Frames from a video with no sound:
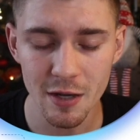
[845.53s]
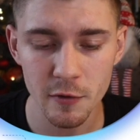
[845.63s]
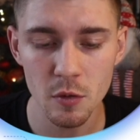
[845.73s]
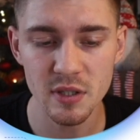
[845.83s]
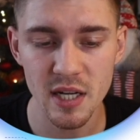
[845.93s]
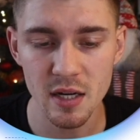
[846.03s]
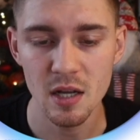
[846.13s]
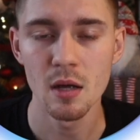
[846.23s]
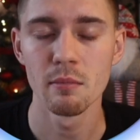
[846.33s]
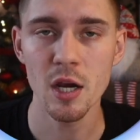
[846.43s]
If you did,
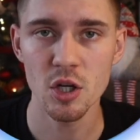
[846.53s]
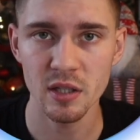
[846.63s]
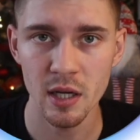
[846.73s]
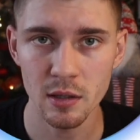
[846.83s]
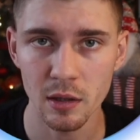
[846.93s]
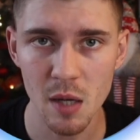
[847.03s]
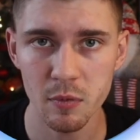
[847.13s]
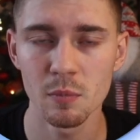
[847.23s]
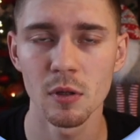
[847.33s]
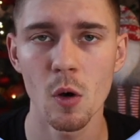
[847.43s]
make sure to hit the like
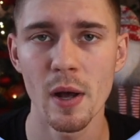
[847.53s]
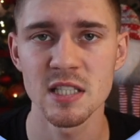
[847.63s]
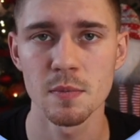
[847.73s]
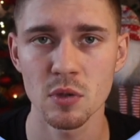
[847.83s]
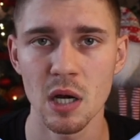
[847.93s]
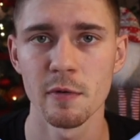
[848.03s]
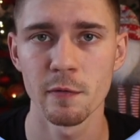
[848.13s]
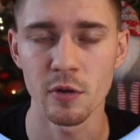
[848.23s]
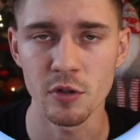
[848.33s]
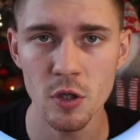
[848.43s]
button below and subscribe
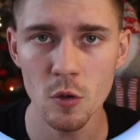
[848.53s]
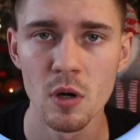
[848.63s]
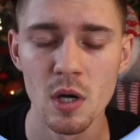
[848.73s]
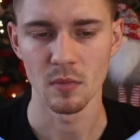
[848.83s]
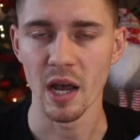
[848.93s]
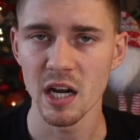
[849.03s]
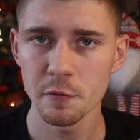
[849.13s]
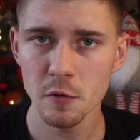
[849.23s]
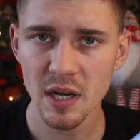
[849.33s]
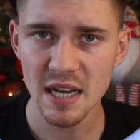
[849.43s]
if you're new. And
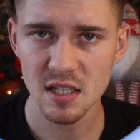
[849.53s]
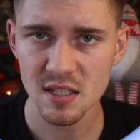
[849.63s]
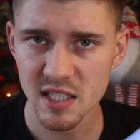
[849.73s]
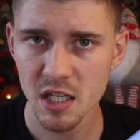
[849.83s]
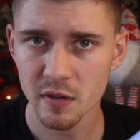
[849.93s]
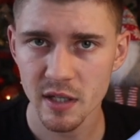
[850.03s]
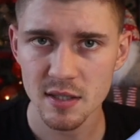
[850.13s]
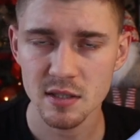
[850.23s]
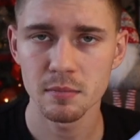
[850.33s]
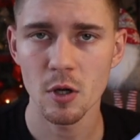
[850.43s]
if you guys are
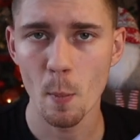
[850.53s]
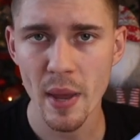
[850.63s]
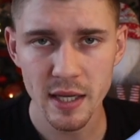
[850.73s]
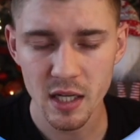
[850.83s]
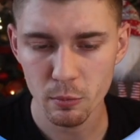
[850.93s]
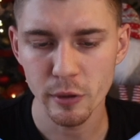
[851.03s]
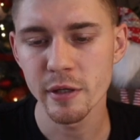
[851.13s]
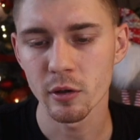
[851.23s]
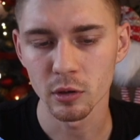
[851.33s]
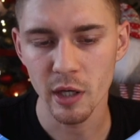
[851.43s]
serious about making
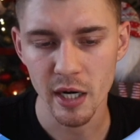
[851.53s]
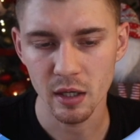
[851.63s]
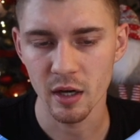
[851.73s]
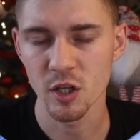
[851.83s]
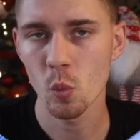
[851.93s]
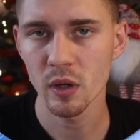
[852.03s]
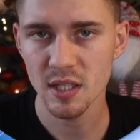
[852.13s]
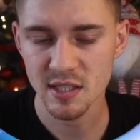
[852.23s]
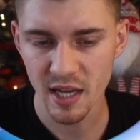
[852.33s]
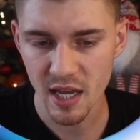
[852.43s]
money online and you
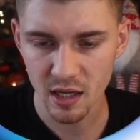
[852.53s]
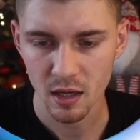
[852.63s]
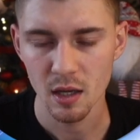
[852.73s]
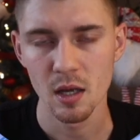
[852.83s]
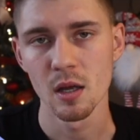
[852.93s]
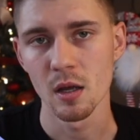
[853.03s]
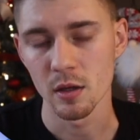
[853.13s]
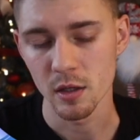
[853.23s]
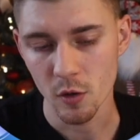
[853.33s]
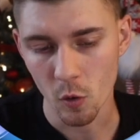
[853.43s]
want to take
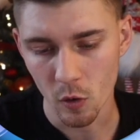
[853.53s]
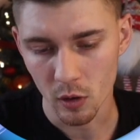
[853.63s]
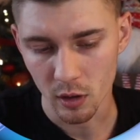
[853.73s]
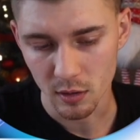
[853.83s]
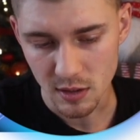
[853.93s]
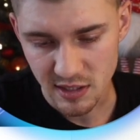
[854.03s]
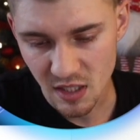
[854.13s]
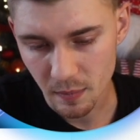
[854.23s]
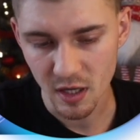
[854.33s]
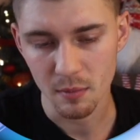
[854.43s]
your
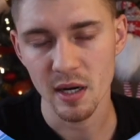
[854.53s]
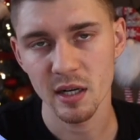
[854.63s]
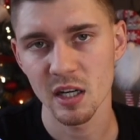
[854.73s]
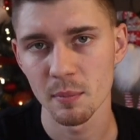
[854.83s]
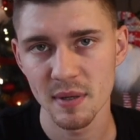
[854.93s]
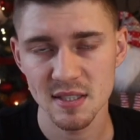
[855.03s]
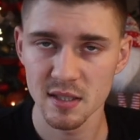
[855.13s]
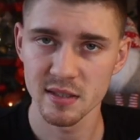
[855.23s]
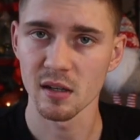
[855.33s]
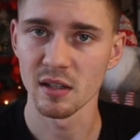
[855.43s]
CPA marketing
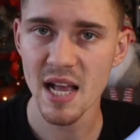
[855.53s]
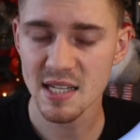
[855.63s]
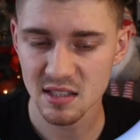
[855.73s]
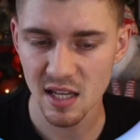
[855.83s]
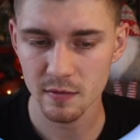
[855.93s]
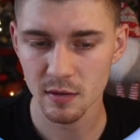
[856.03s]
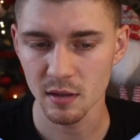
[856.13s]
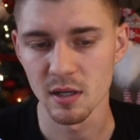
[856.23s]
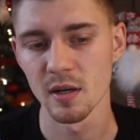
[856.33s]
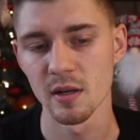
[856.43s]
business to the next
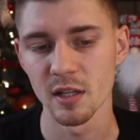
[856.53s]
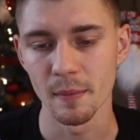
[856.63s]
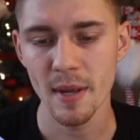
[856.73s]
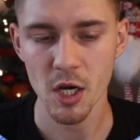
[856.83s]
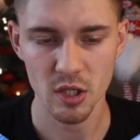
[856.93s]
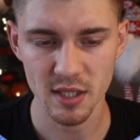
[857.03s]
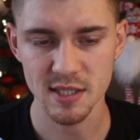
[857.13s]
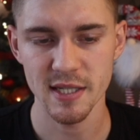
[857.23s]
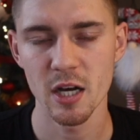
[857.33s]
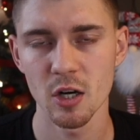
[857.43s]
level, then make sure to
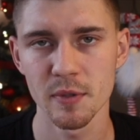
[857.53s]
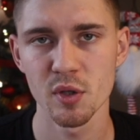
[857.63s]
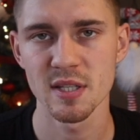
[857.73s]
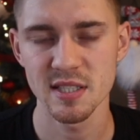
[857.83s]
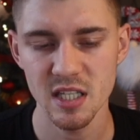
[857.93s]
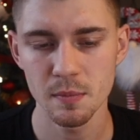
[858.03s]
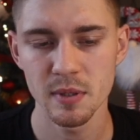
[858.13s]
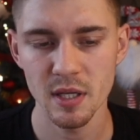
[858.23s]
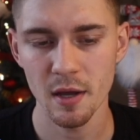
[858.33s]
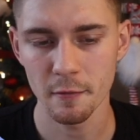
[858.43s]
sign up to the
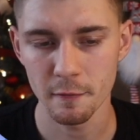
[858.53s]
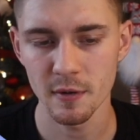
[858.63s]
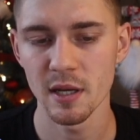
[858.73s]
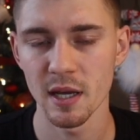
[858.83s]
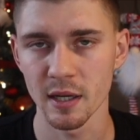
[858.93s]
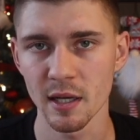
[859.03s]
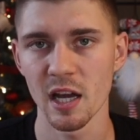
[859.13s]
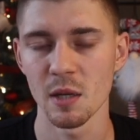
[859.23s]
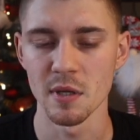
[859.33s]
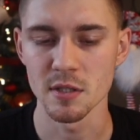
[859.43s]
CPA Affiliate
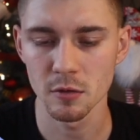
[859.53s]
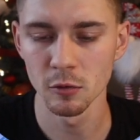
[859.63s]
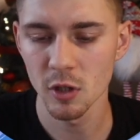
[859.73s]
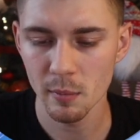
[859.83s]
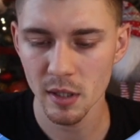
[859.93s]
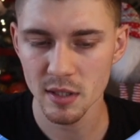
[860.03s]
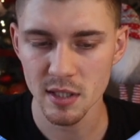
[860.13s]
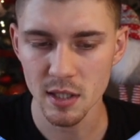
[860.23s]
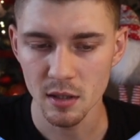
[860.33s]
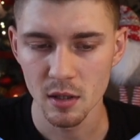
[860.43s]
Academy school
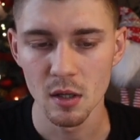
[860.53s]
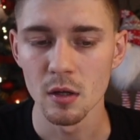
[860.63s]
community.